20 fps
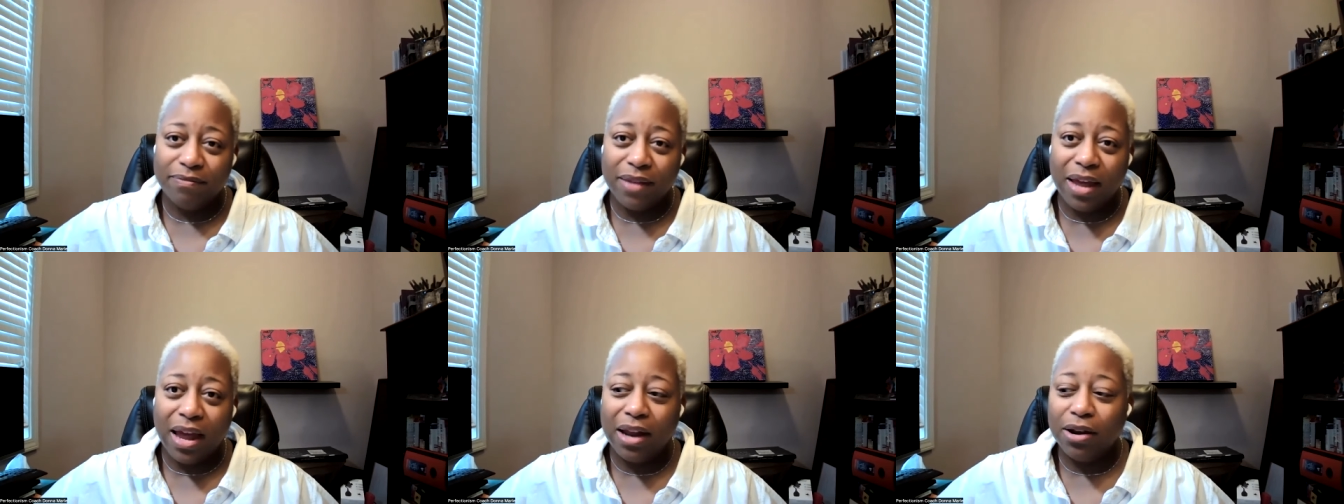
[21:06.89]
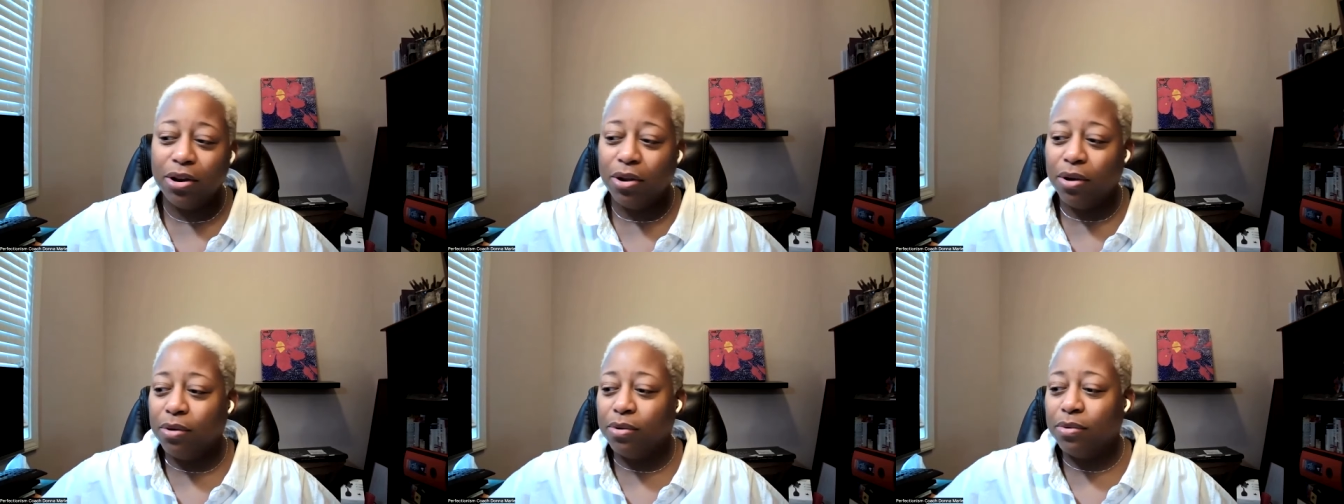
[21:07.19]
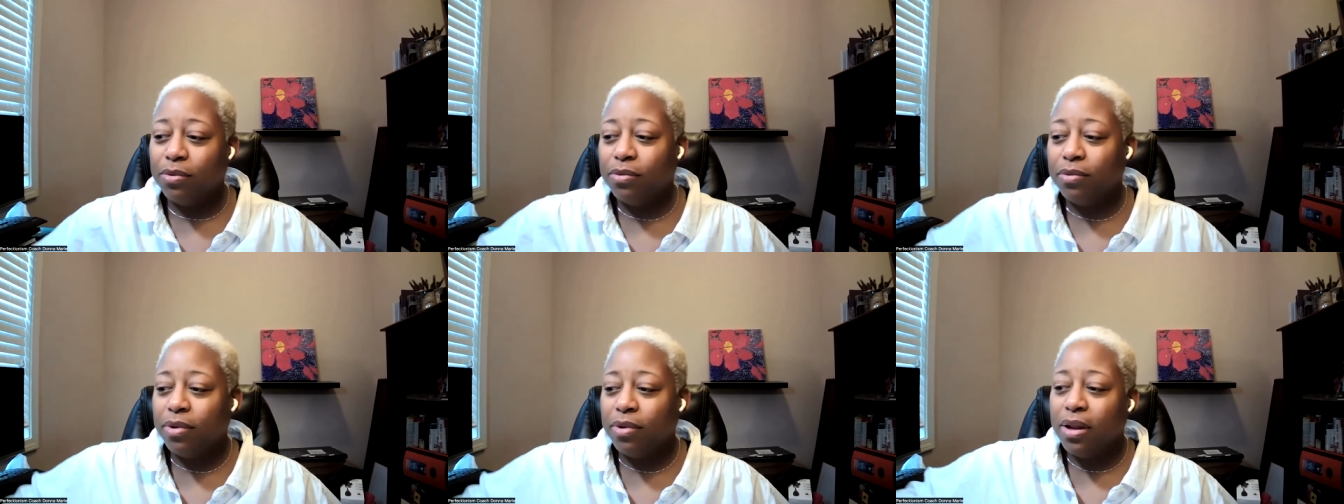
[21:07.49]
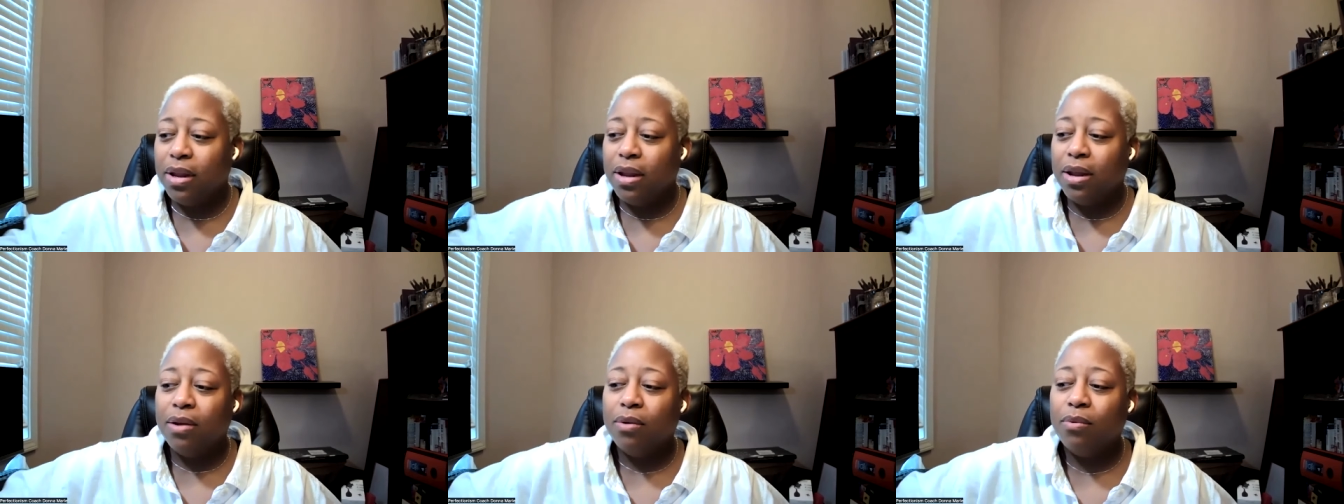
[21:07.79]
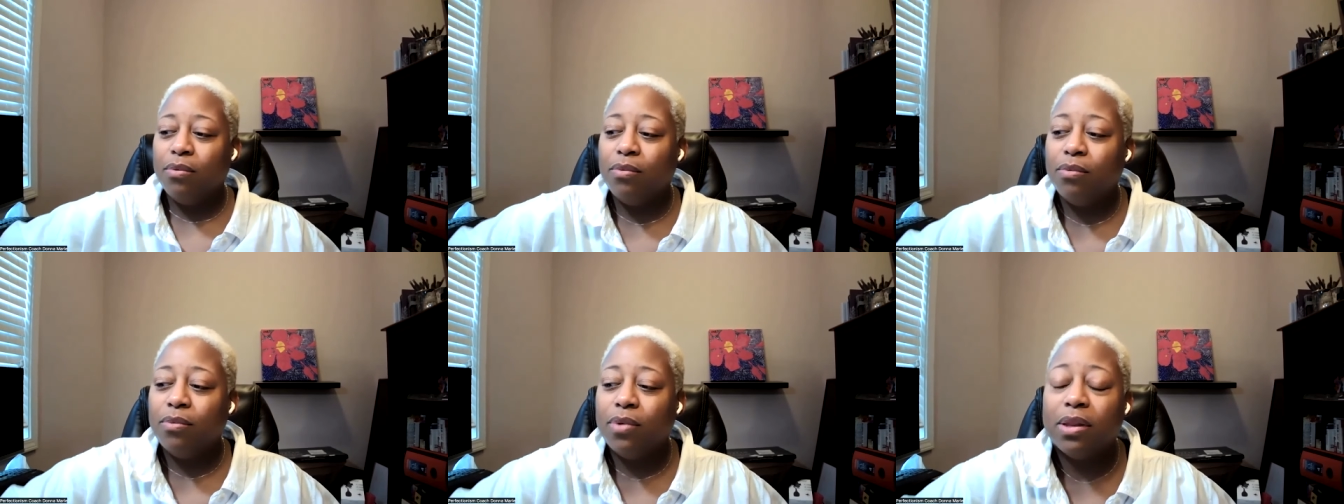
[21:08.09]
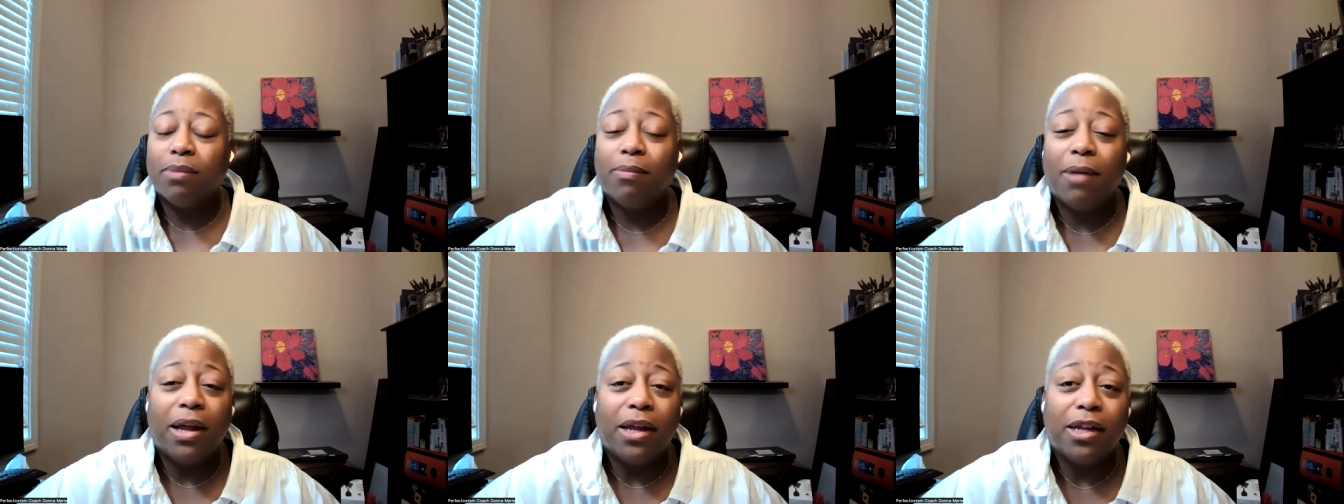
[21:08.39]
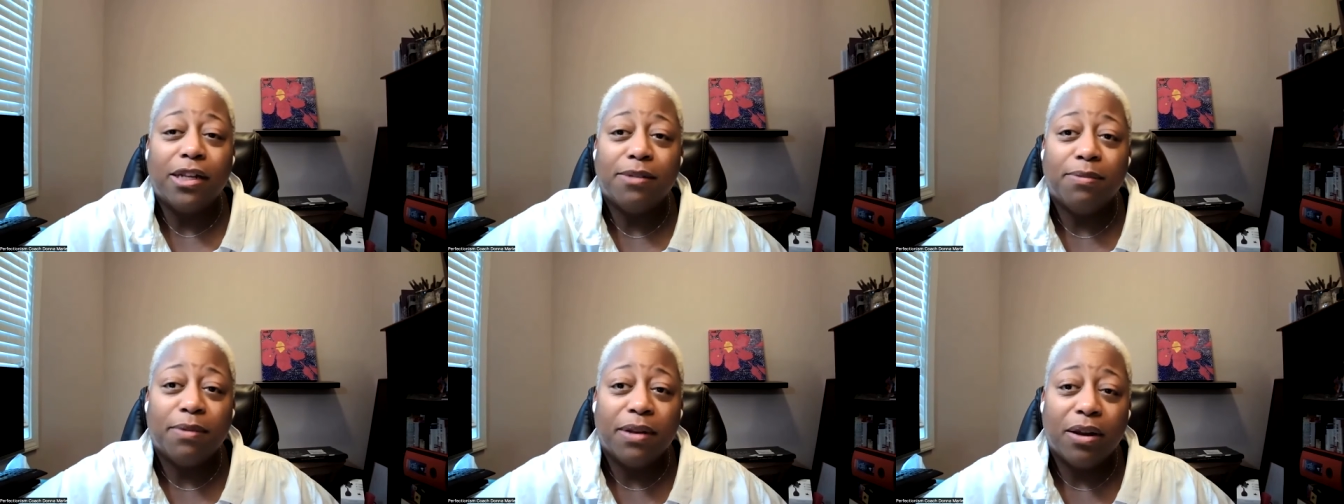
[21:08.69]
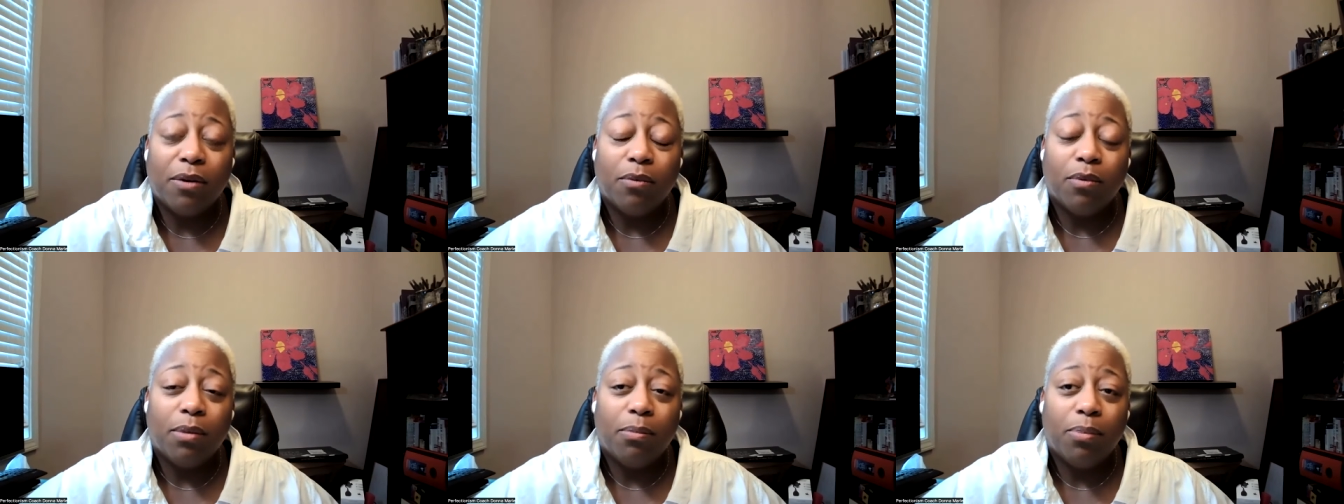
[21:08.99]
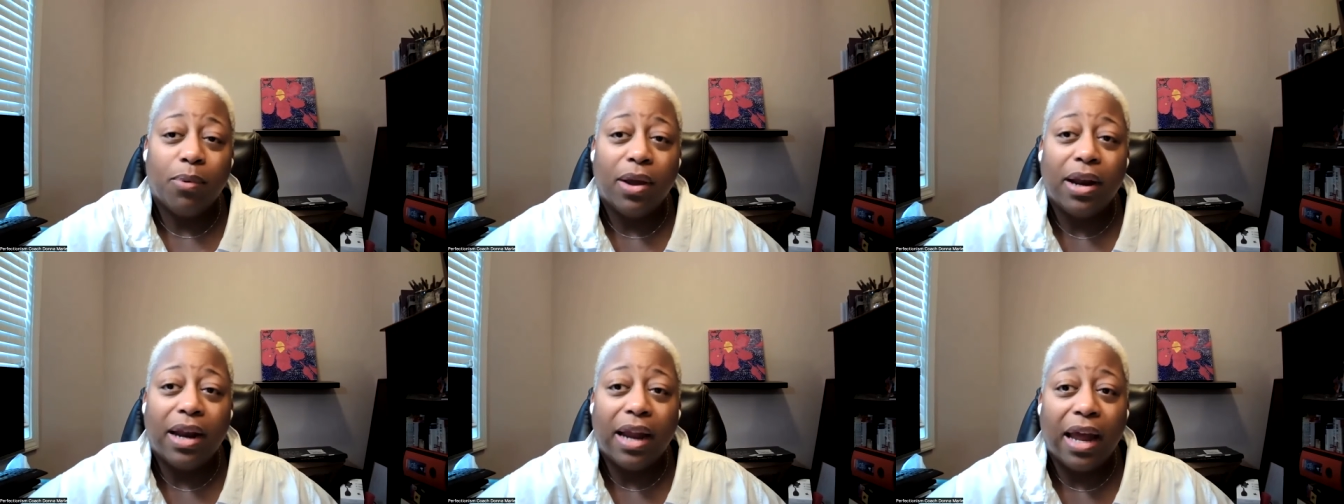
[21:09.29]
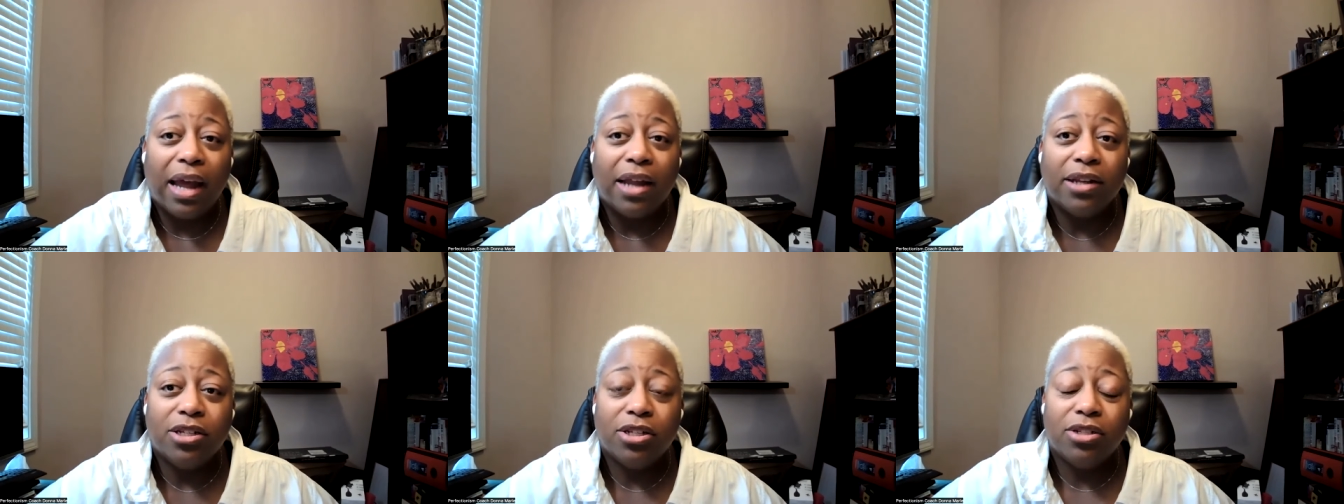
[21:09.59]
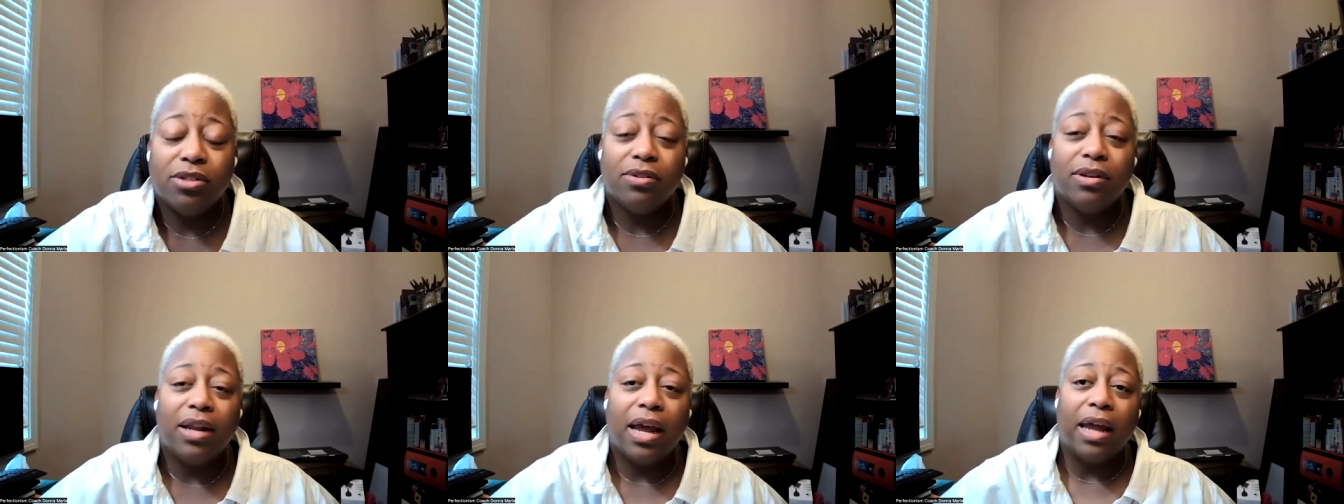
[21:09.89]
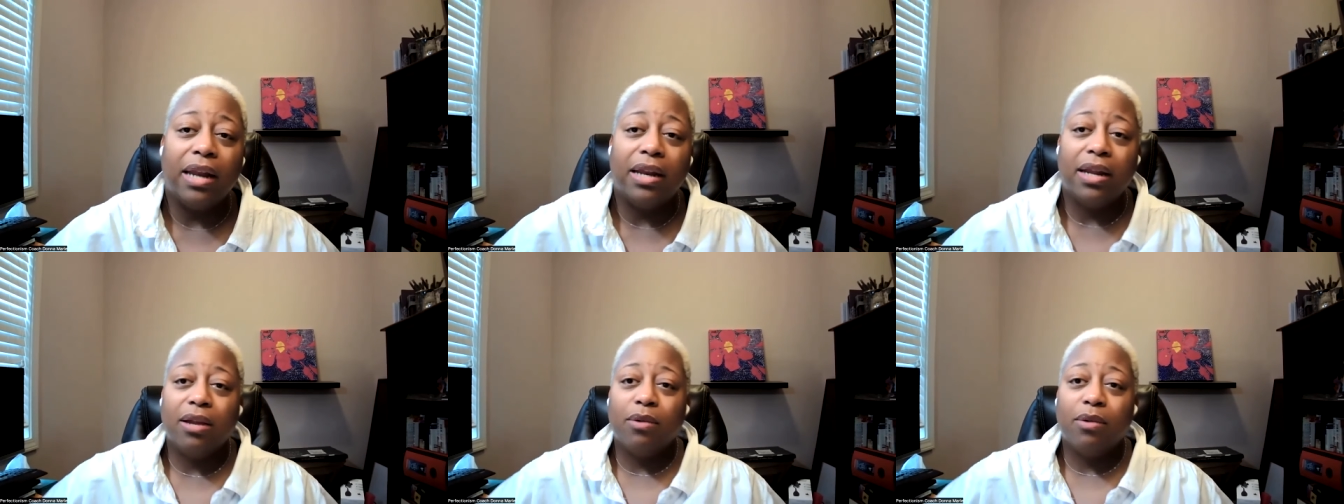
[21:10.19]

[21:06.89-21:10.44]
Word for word: I know with my husband at one point I had to do that.